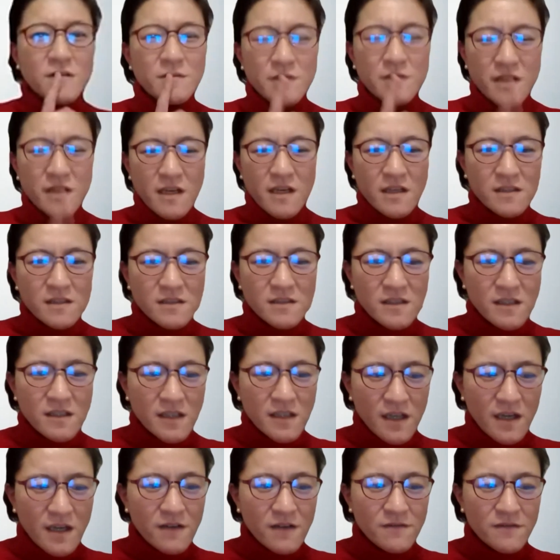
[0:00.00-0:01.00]
we actually
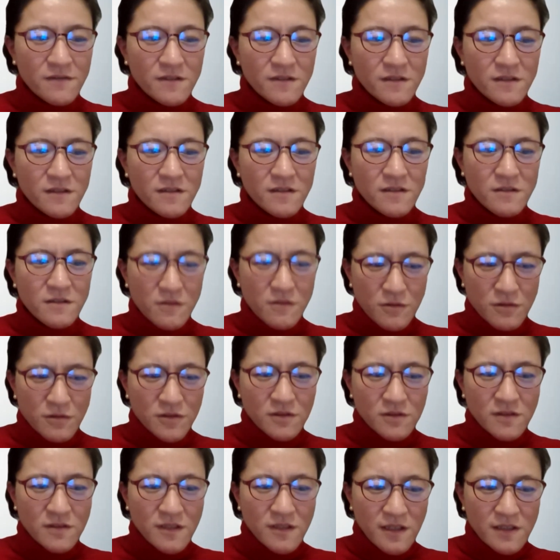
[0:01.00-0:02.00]
have
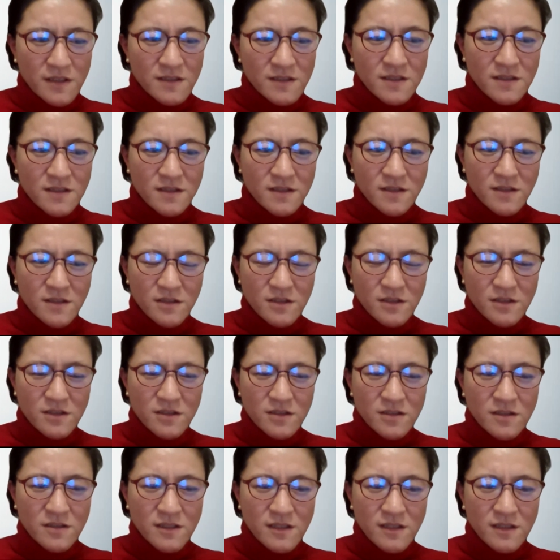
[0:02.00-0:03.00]
also that
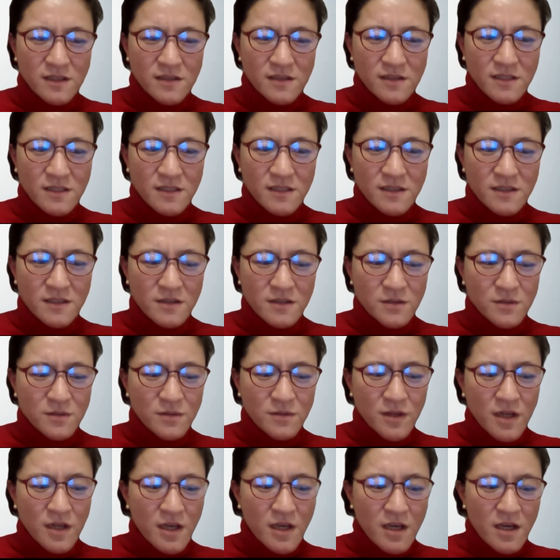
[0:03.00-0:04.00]
discussion that needs to,
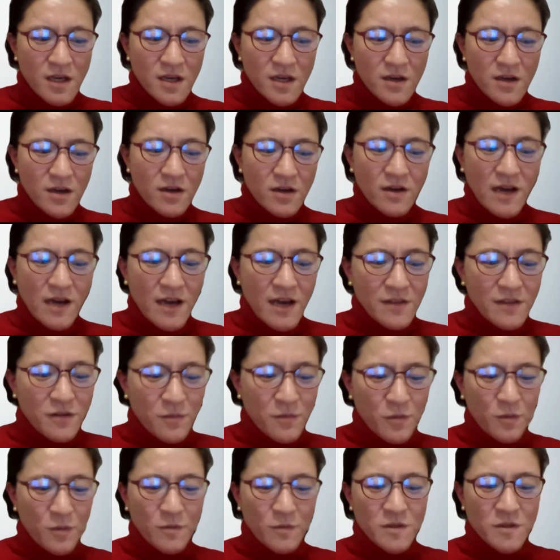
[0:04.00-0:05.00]
at the
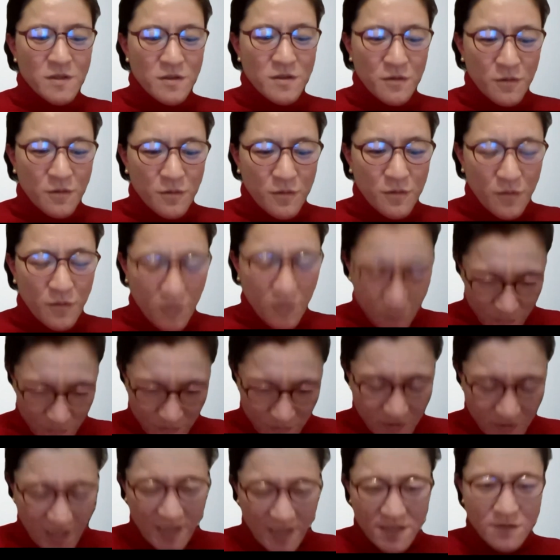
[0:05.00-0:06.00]
moment, so
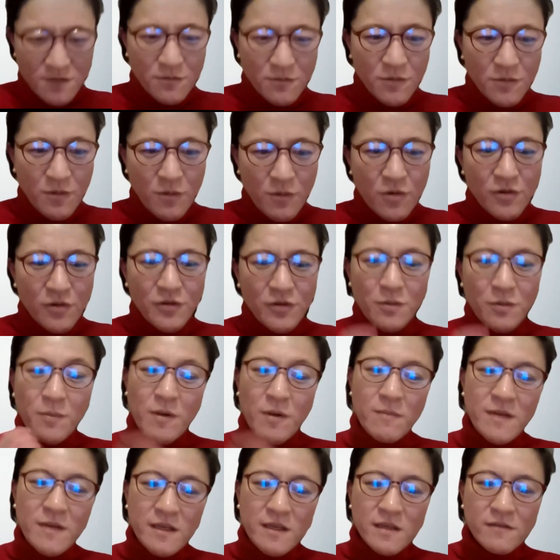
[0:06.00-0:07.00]
yes, all the
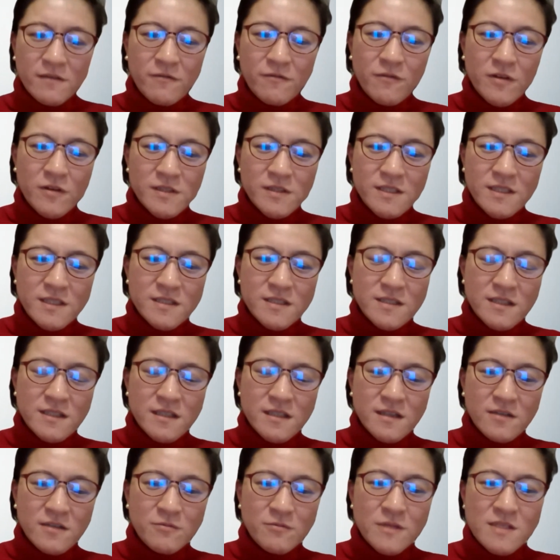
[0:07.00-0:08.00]
public funded
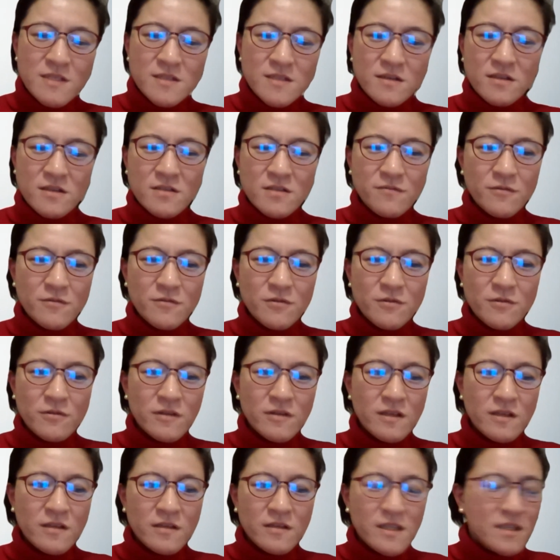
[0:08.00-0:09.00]
research for
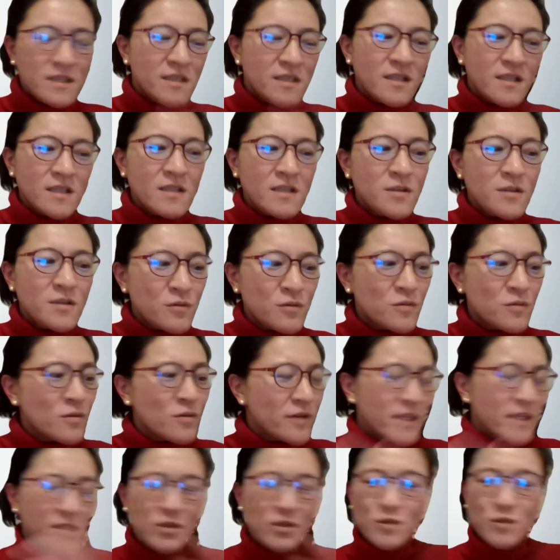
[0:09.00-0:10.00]
in EU or
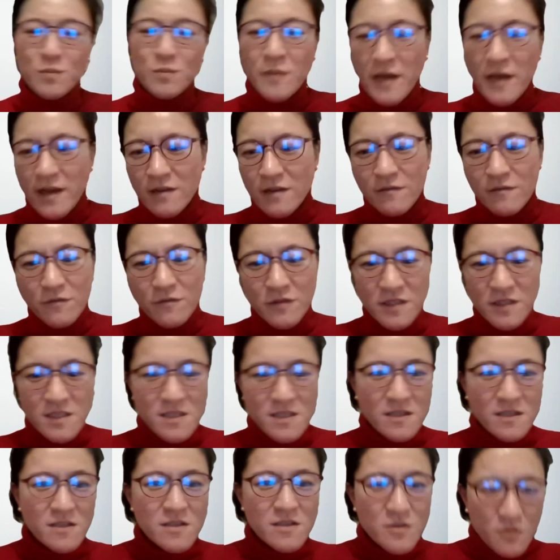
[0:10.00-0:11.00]
in Japan, for
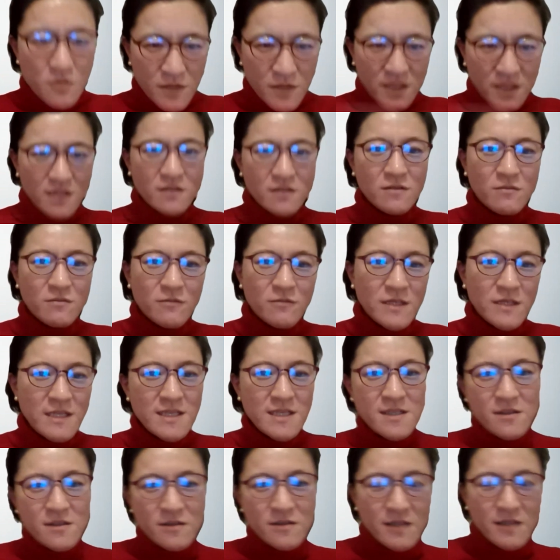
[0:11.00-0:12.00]
instance, you need to
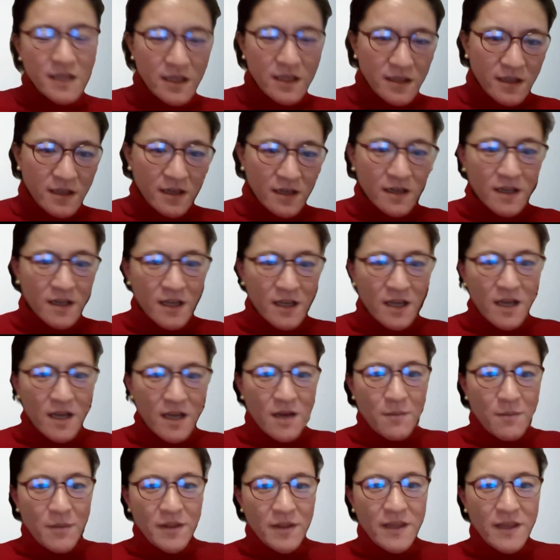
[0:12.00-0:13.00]
release the data.
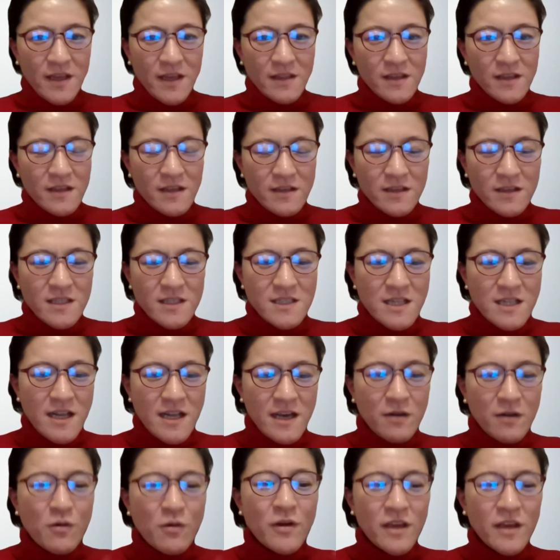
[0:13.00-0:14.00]
But then it's
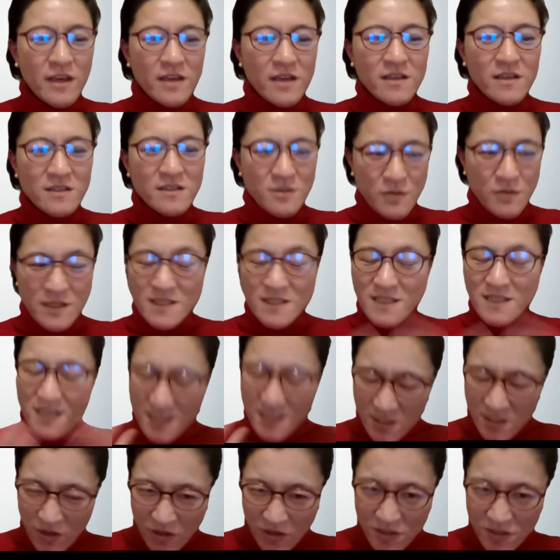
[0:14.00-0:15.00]
like, okay, so
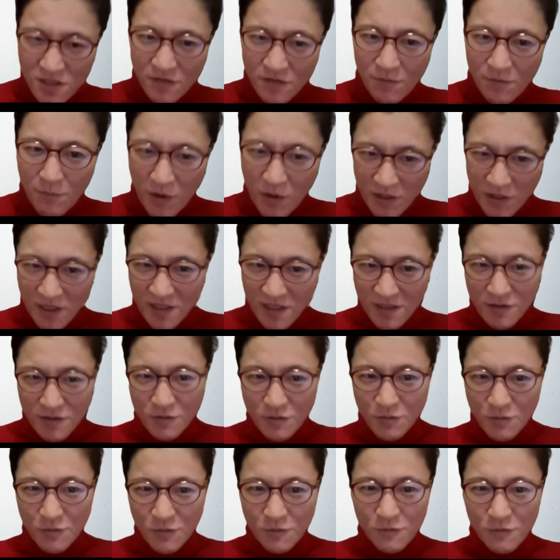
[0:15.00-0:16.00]
it costs money
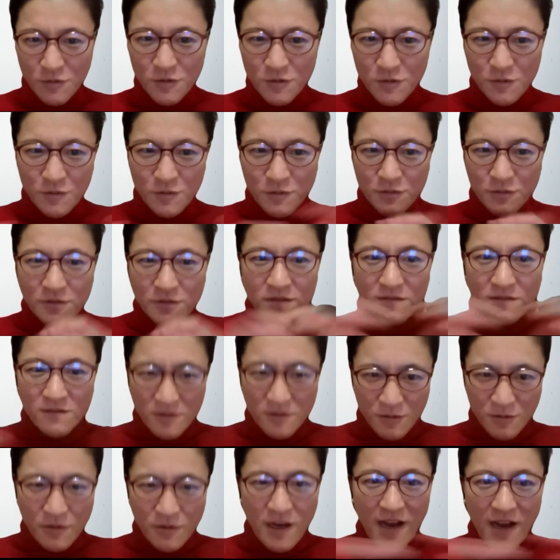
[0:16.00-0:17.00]
to
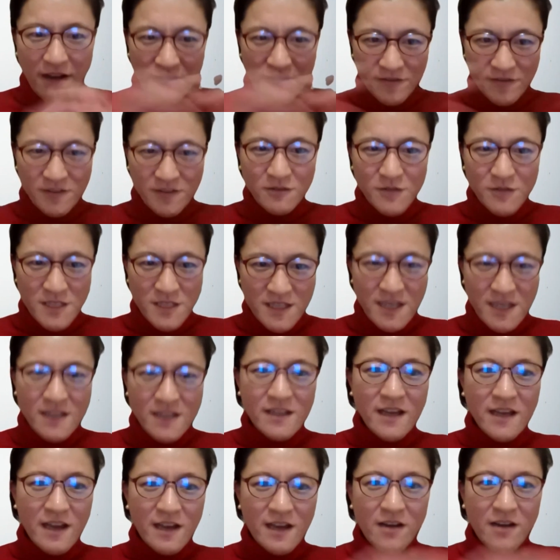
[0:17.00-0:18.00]
have those
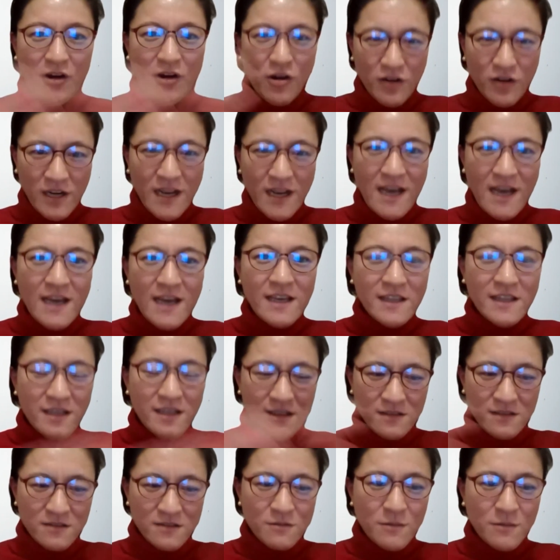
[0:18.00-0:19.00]
data online
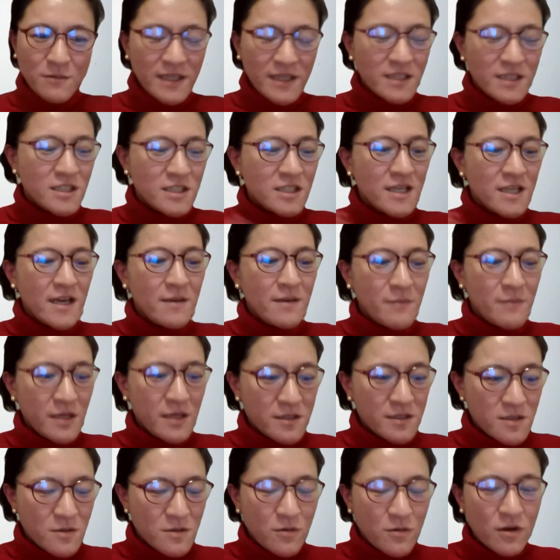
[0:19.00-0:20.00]
and to manage them
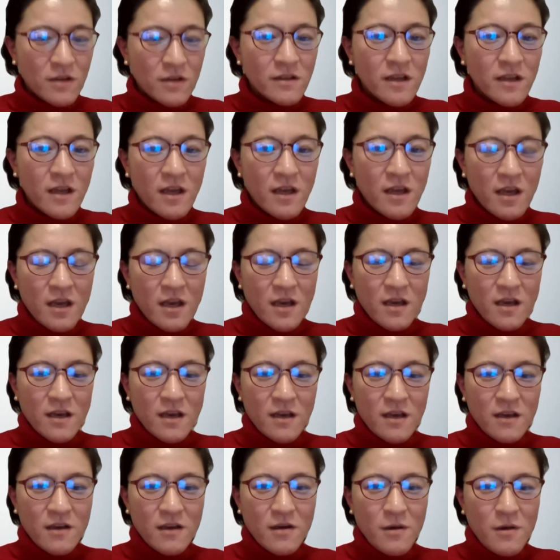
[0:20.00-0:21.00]
and so on.
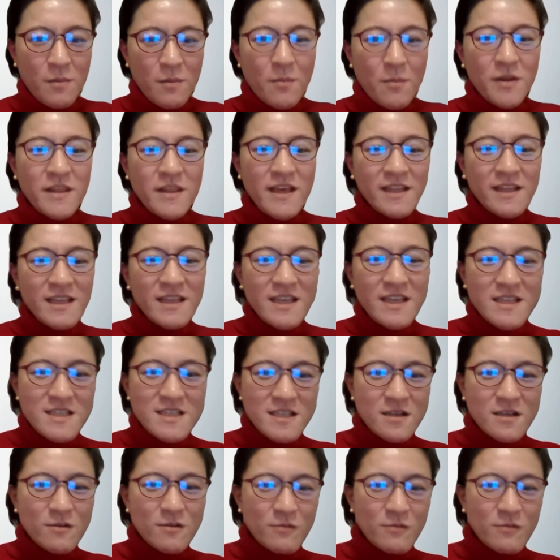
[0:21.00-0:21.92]
But then is it